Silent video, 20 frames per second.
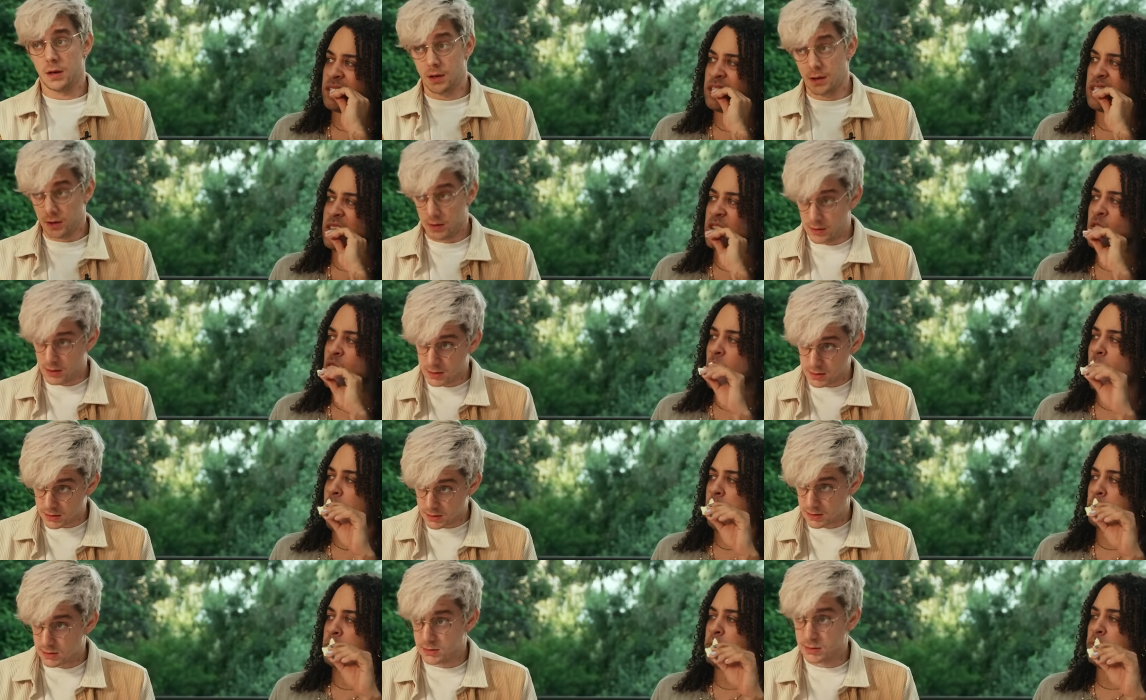Speaker 1: Now
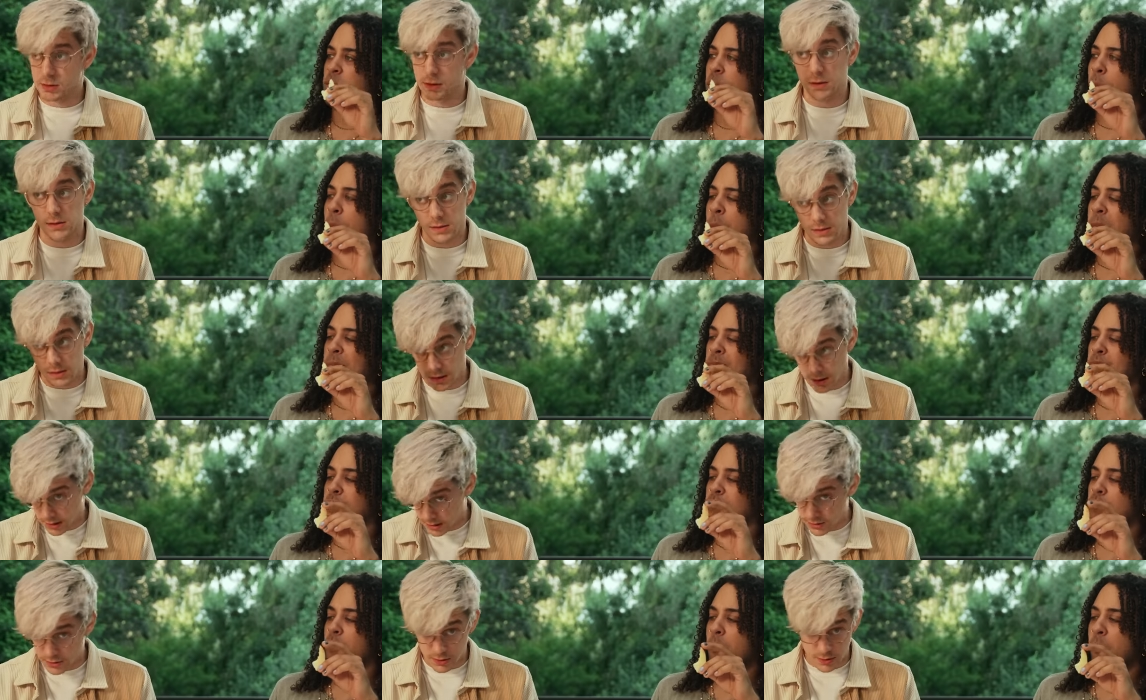this is
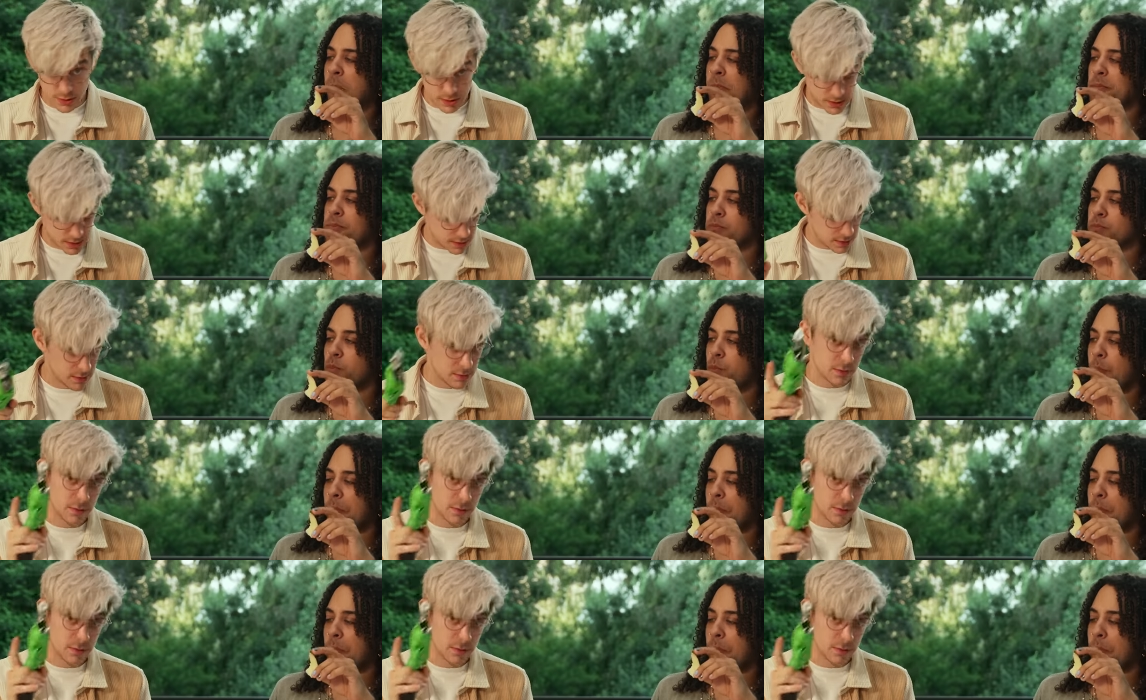interesting.